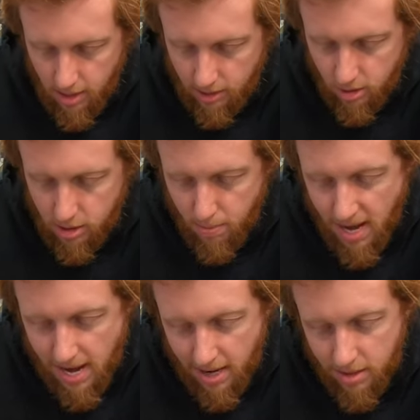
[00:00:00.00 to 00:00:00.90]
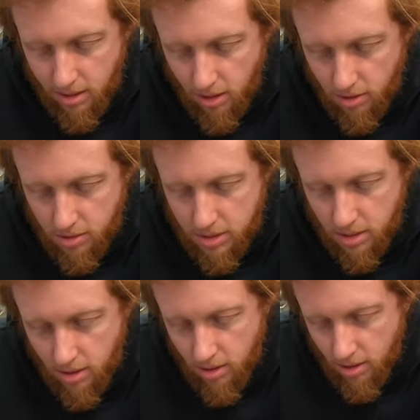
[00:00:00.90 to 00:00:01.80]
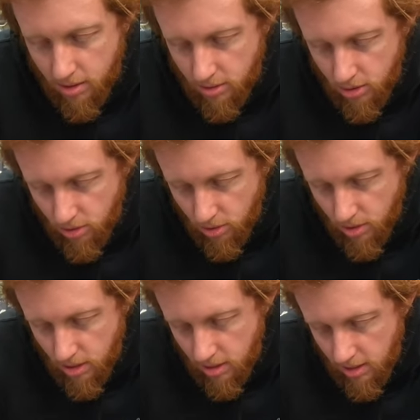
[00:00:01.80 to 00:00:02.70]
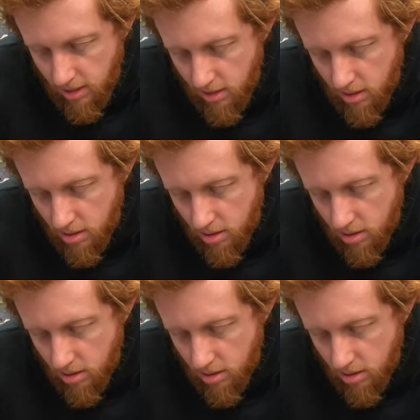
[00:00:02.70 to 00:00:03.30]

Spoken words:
it's just a pad that goes onto the